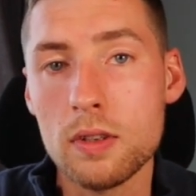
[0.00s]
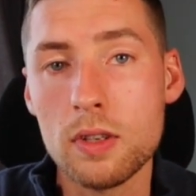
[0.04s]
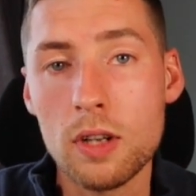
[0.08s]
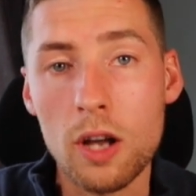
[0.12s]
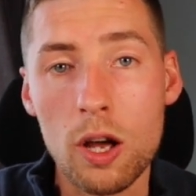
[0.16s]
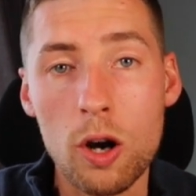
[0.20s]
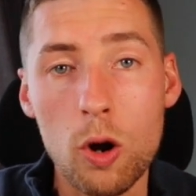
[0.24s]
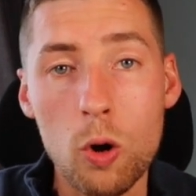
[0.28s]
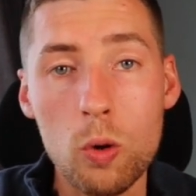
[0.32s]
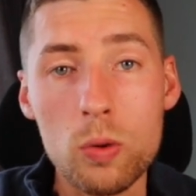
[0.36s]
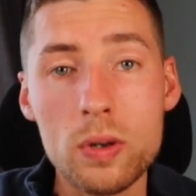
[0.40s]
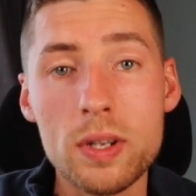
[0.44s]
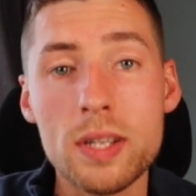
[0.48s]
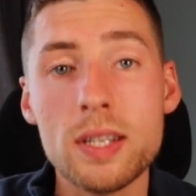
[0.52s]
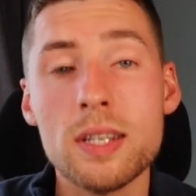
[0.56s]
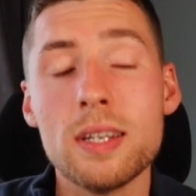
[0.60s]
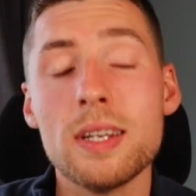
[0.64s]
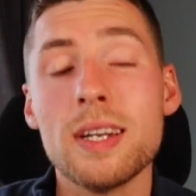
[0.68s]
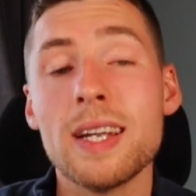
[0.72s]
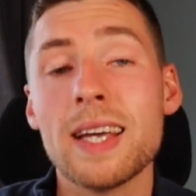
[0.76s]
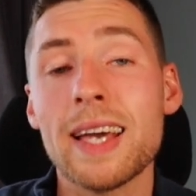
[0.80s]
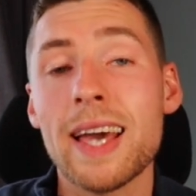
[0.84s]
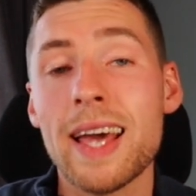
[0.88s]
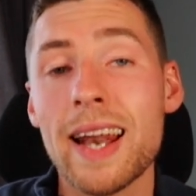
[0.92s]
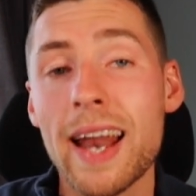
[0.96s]
Not only
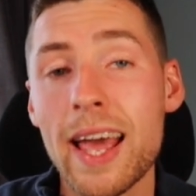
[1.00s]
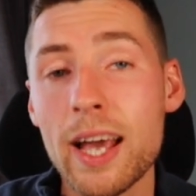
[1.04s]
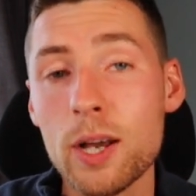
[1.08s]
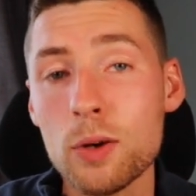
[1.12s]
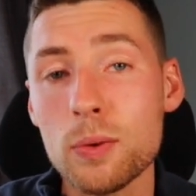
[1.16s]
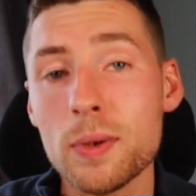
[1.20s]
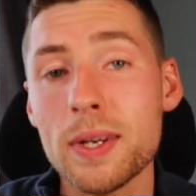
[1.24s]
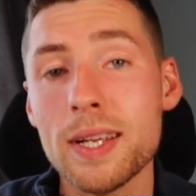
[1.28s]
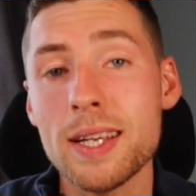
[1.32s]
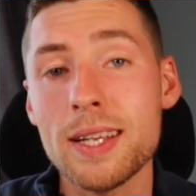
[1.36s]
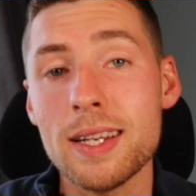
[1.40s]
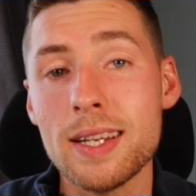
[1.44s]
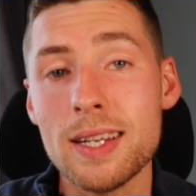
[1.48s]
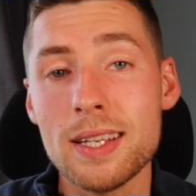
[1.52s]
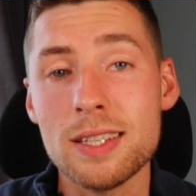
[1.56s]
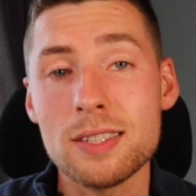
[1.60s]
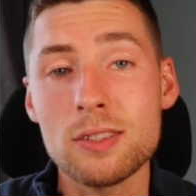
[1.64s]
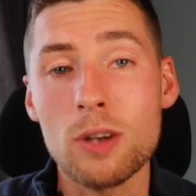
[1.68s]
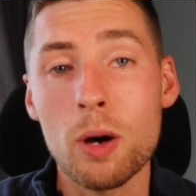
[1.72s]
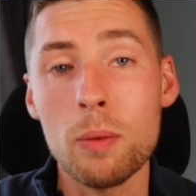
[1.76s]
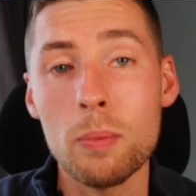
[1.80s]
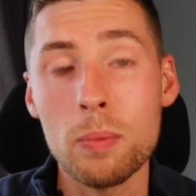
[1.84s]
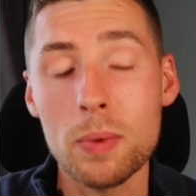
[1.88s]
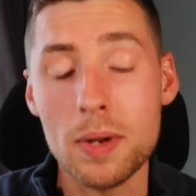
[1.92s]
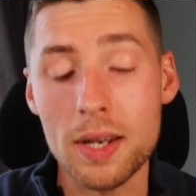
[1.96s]
do they get equity in these
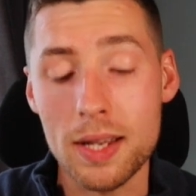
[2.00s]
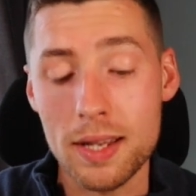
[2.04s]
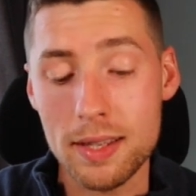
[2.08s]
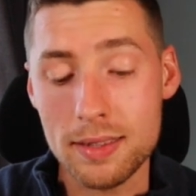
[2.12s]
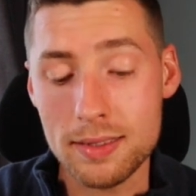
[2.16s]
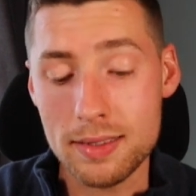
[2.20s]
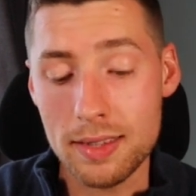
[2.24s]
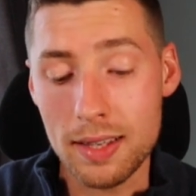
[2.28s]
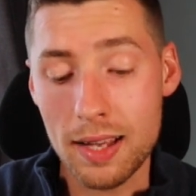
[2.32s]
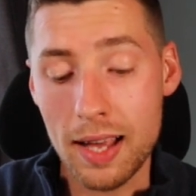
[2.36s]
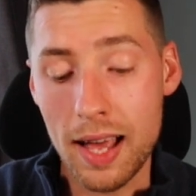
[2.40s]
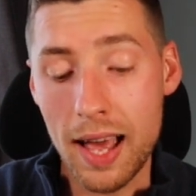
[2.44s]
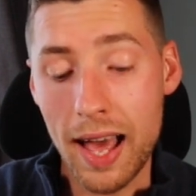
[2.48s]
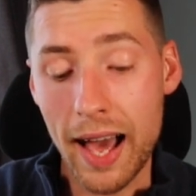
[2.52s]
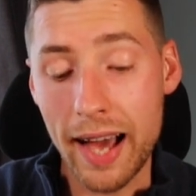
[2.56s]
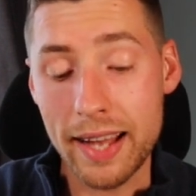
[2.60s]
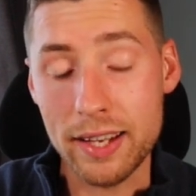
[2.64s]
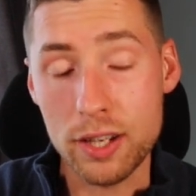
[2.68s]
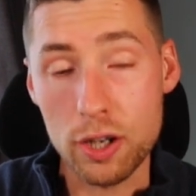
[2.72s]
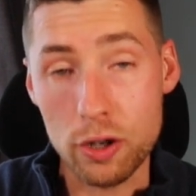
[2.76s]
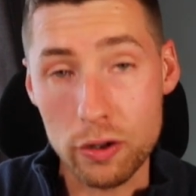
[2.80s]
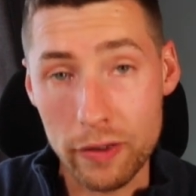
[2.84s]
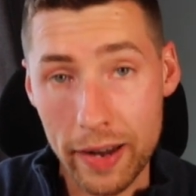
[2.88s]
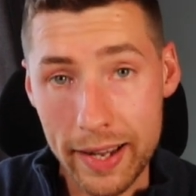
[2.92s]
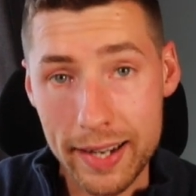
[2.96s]
companies
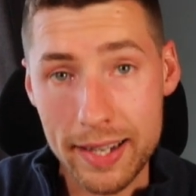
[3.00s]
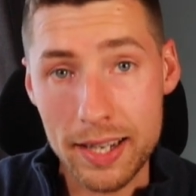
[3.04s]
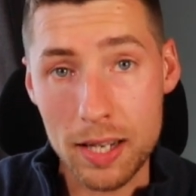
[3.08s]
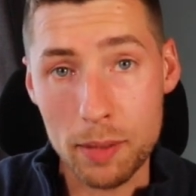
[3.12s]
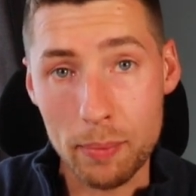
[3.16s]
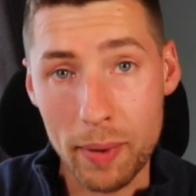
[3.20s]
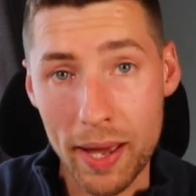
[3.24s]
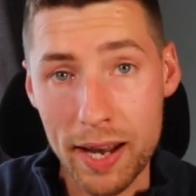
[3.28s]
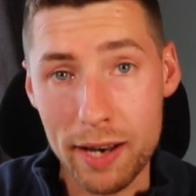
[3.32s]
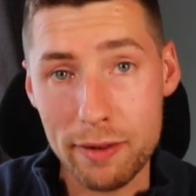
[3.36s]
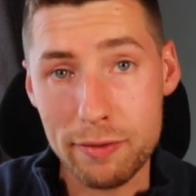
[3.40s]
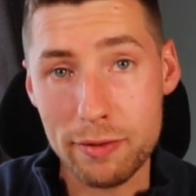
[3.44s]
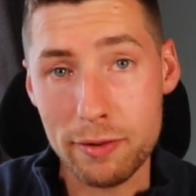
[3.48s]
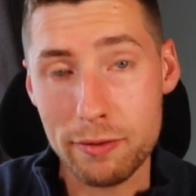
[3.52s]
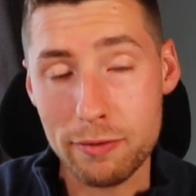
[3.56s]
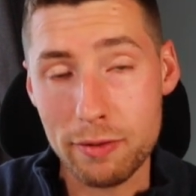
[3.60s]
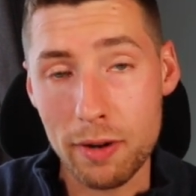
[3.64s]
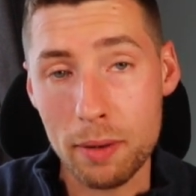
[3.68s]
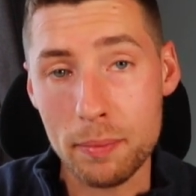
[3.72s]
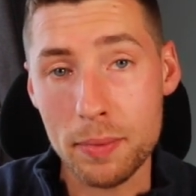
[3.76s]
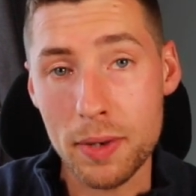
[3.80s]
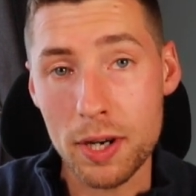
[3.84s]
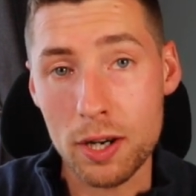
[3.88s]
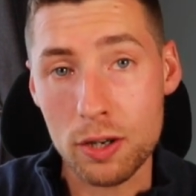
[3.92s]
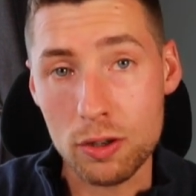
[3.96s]
and directly benefit
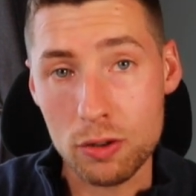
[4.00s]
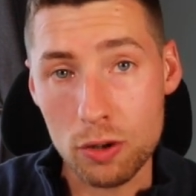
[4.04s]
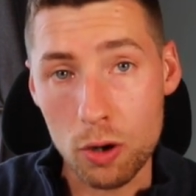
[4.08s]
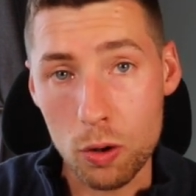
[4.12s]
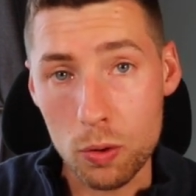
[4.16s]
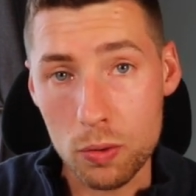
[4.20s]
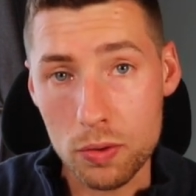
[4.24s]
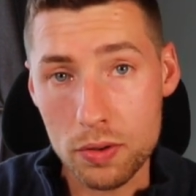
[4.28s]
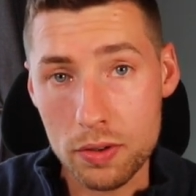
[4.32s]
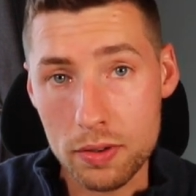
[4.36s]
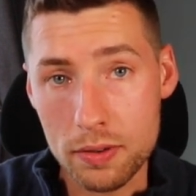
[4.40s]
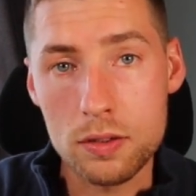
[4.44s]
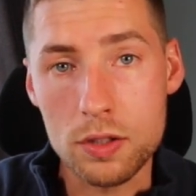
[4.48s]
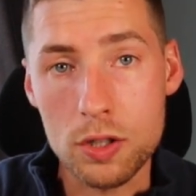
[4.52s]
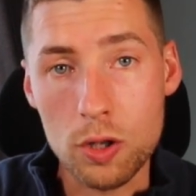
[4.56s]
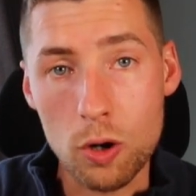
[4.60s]
from their growth,